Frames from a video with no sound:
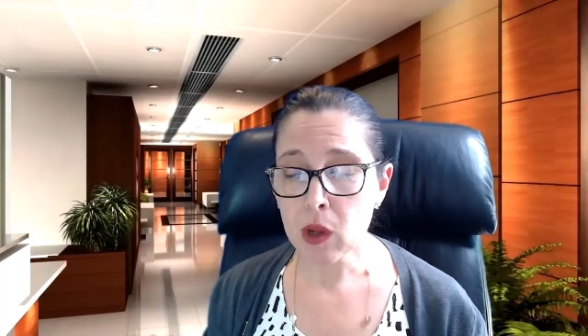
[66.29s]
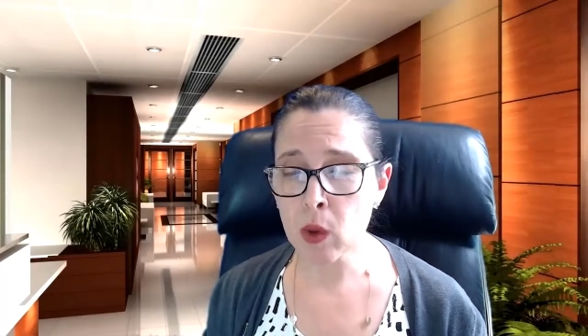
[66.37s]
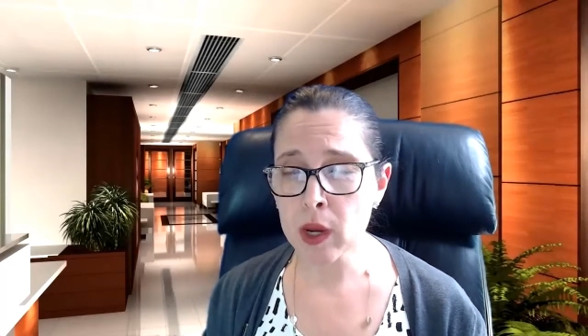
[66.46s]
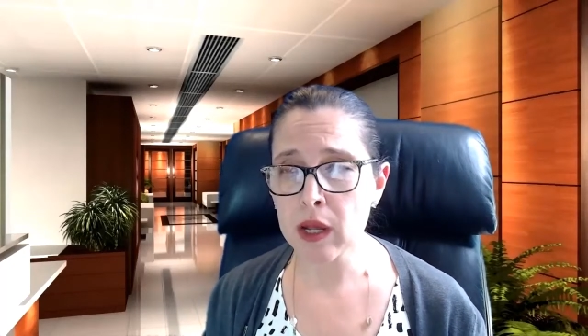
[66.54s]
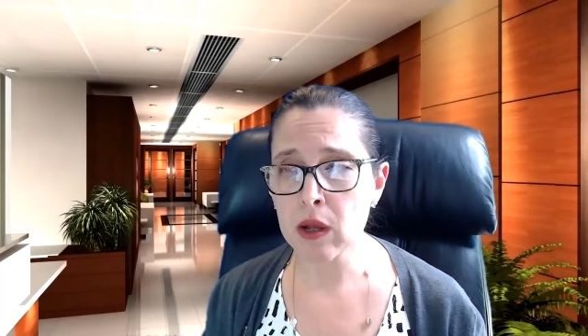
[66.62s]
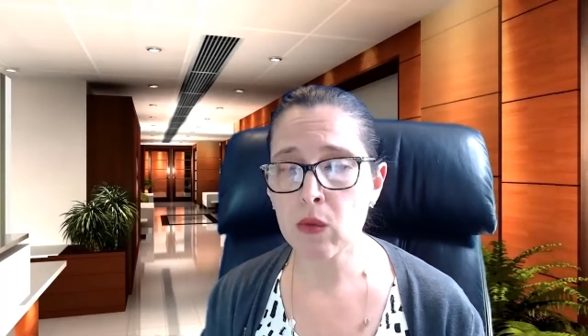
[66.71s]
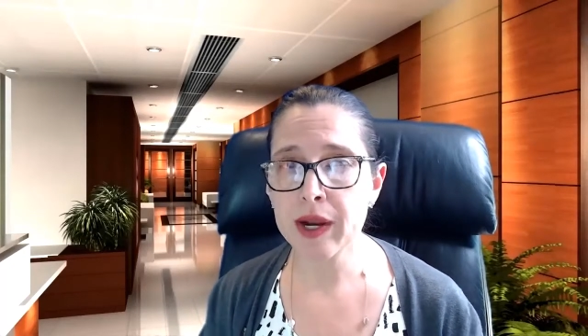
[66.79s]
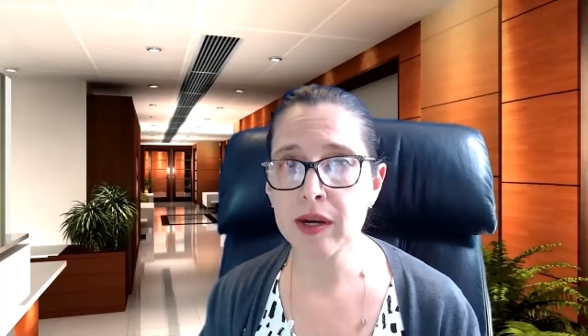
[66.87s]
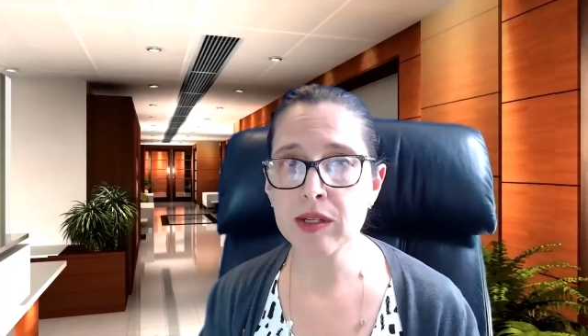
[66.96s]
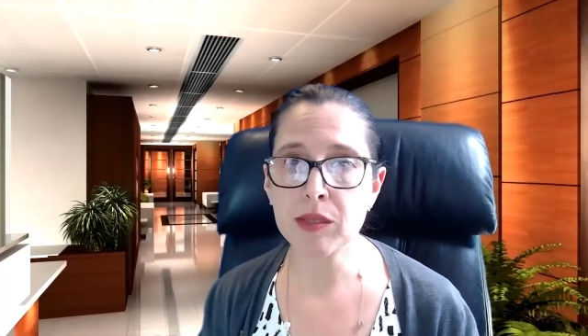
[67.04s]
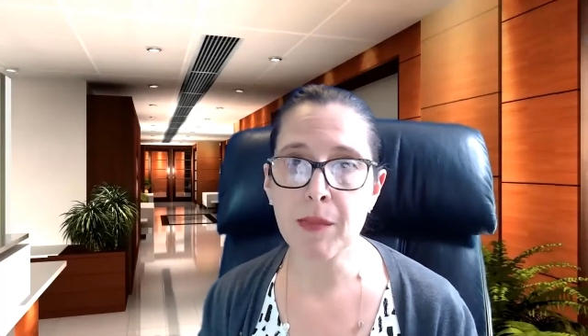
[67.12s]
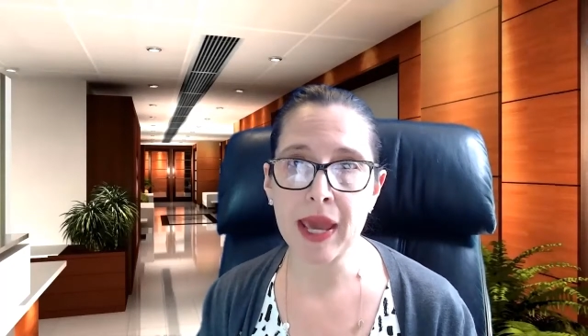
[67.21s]
Well,
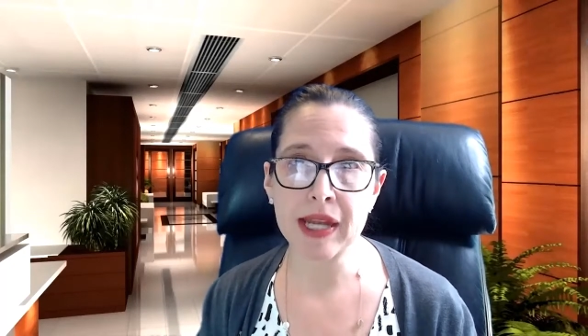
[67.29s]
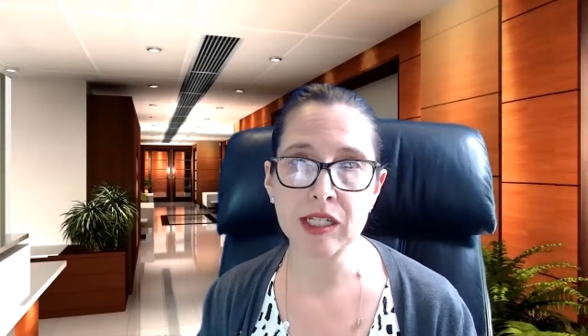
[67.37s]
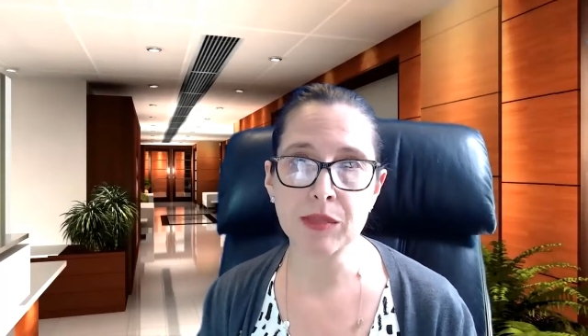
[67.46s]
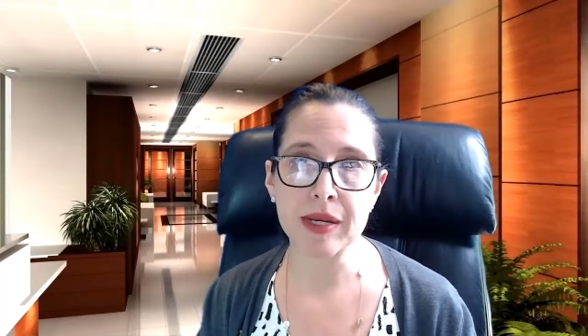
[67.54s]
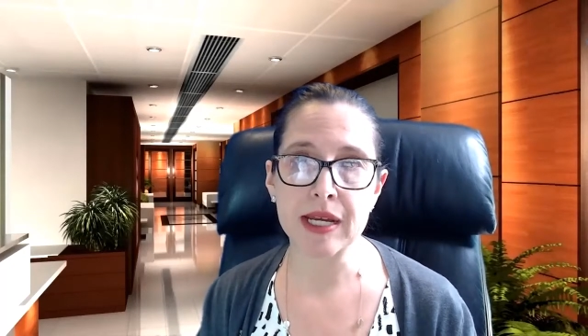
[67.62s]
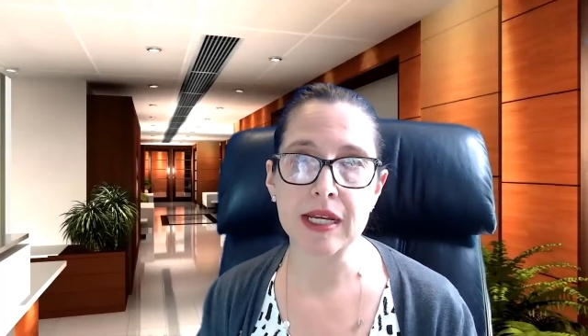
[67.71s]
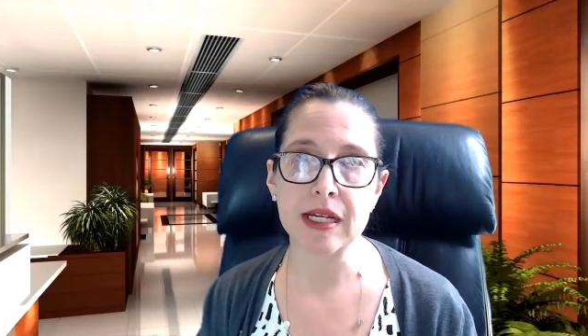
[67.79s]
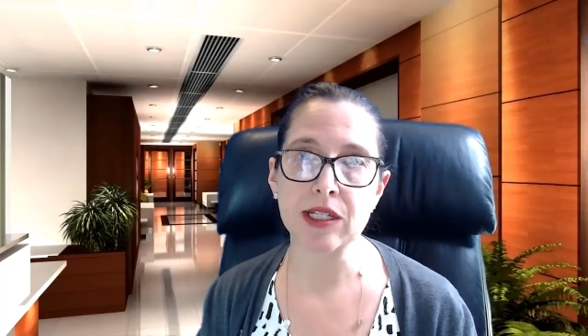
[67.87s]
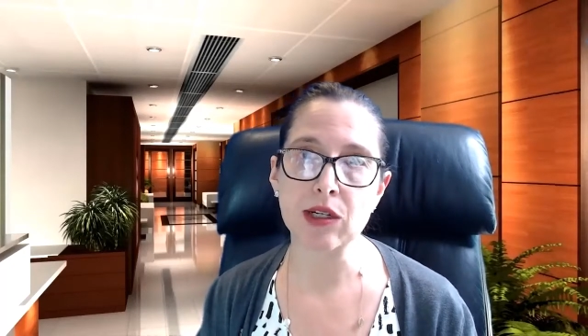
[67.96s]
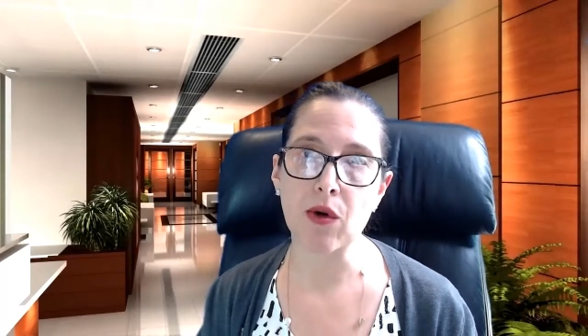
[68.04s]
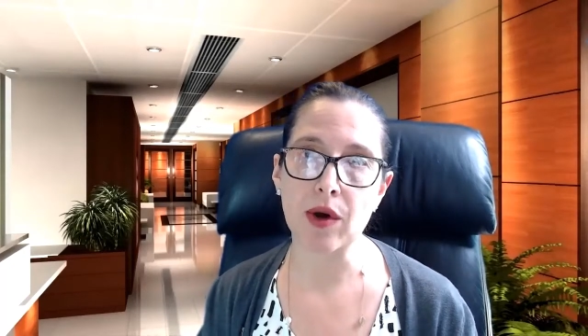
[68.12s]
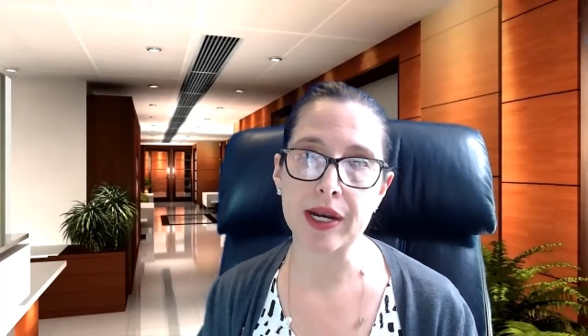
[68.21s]
records management is
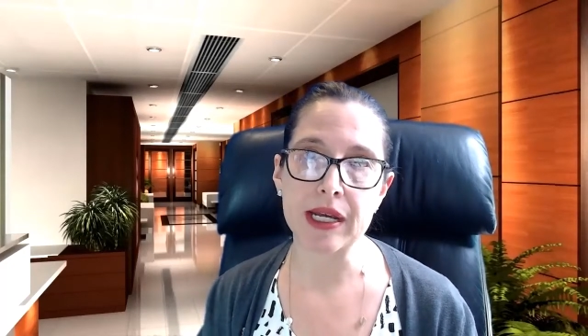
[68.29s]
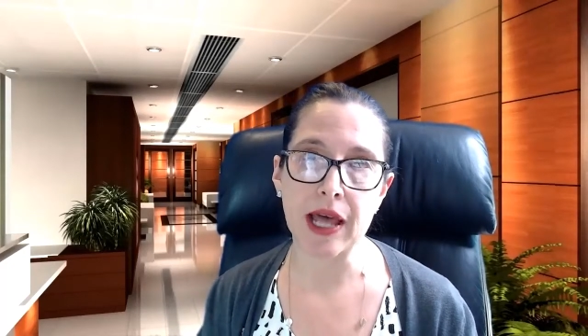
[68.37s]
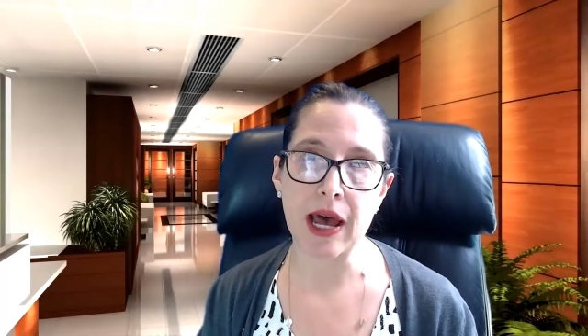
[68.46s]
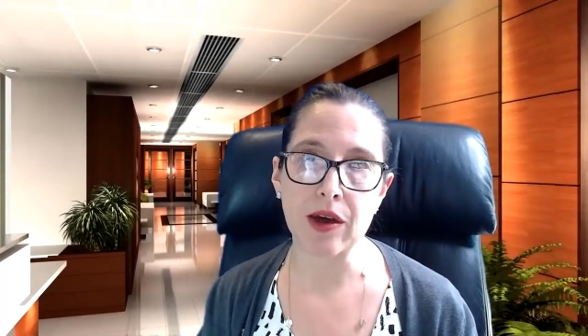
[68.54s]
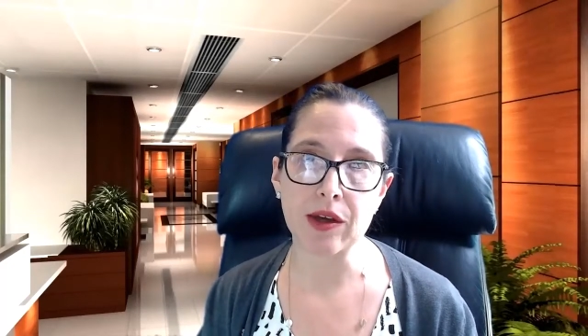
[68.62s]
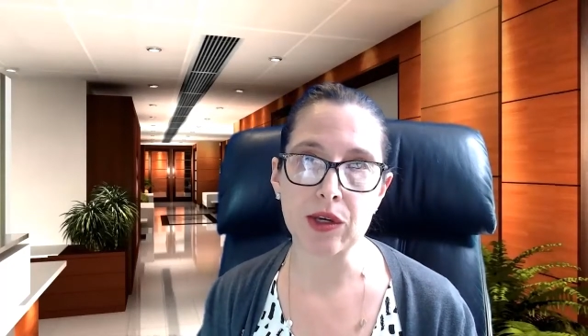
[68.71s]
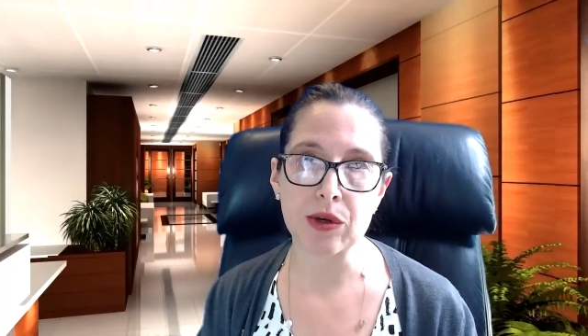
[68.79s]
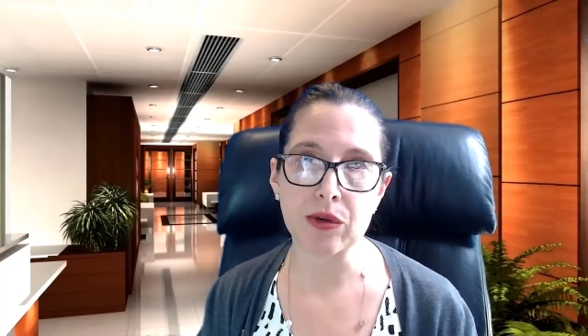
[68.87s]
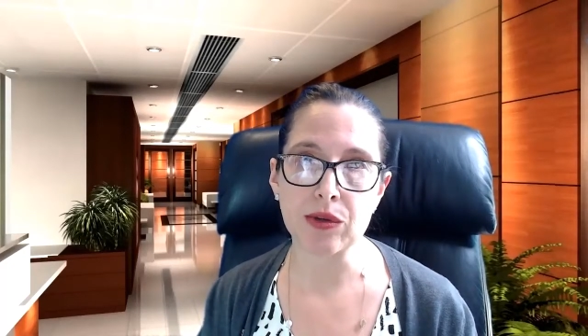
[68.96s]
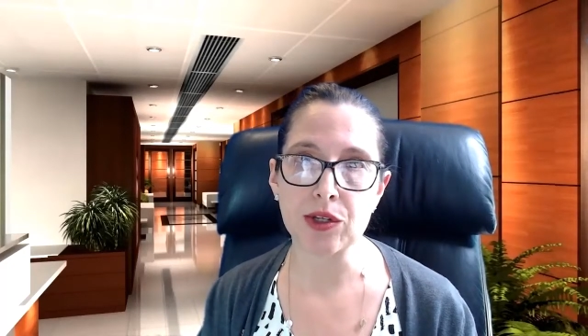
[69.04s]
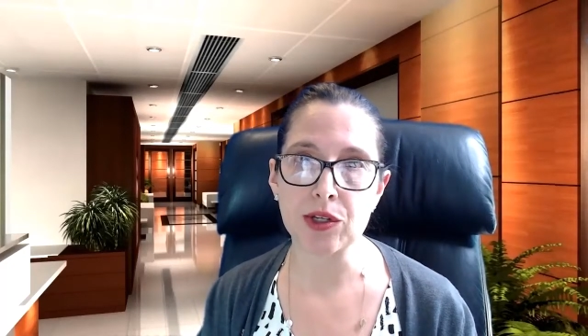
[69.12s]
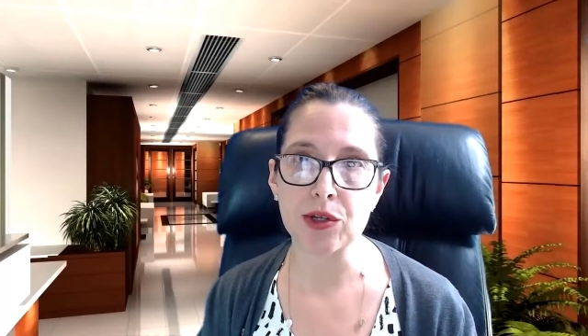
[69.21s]
going to allow
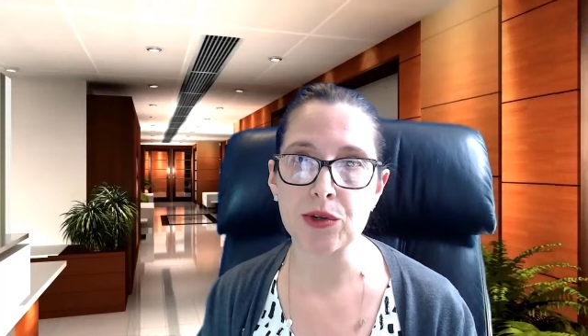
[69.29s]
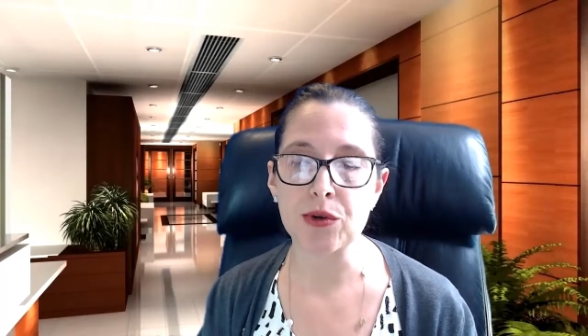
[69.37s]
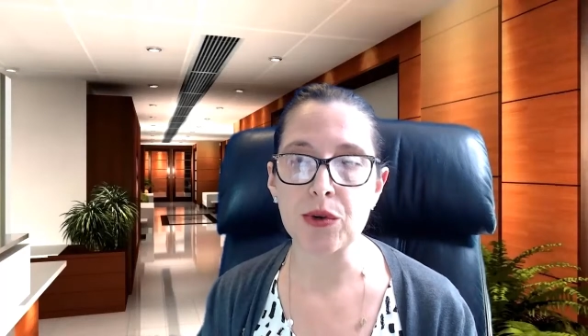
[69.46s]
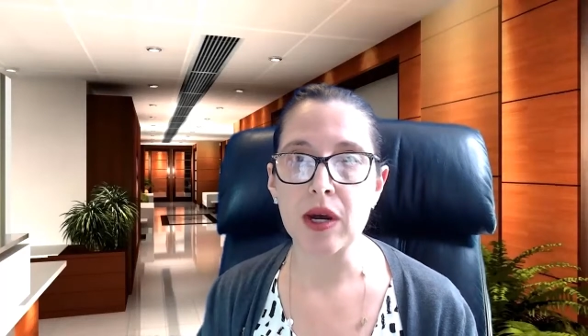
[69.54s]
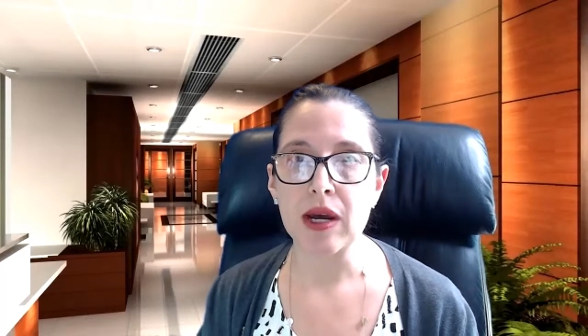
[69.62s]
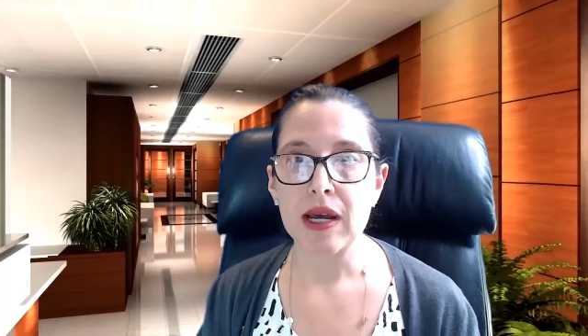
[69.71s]
you to